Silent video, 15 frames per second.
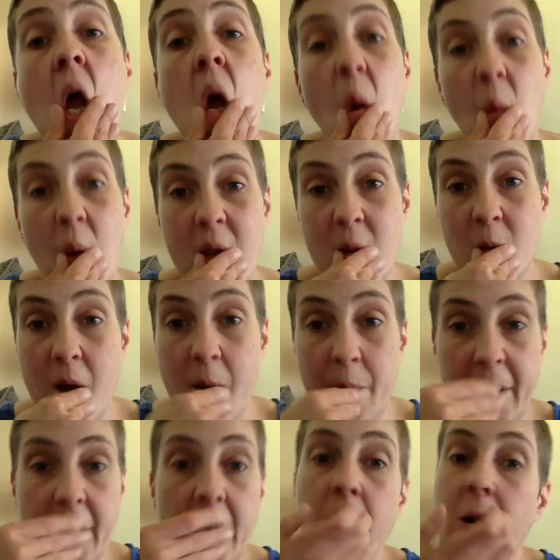when the rape
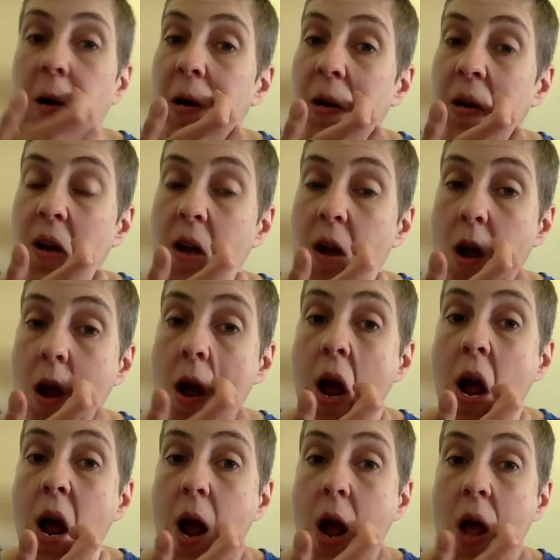occurred,
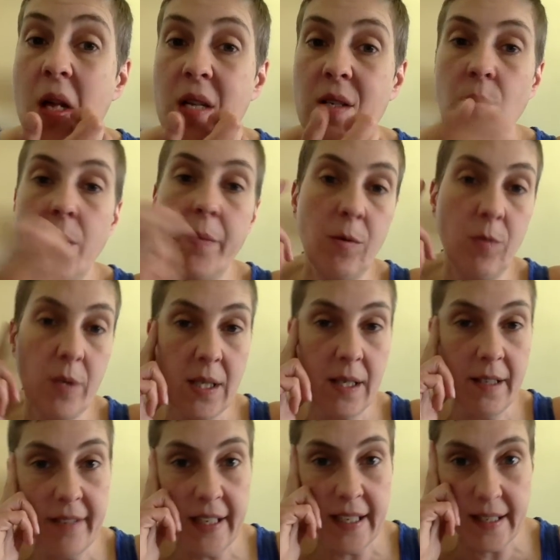this woman was
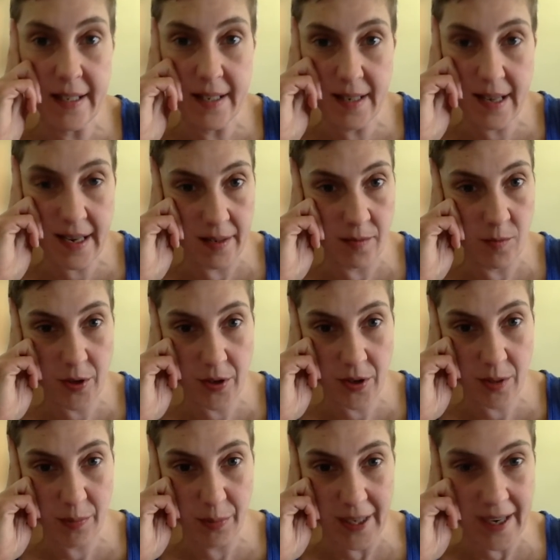living in sin with
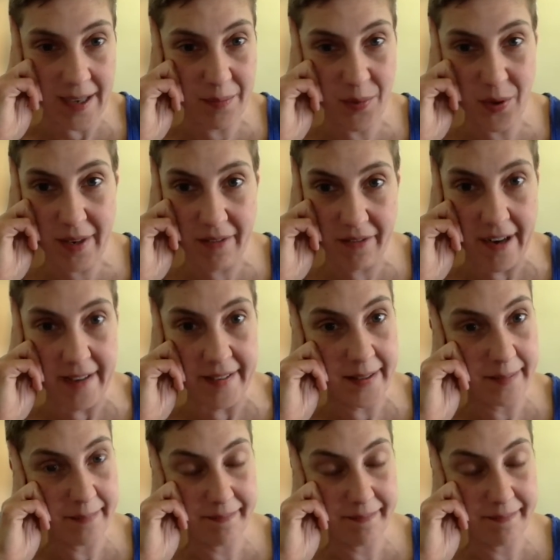her black boyfriend.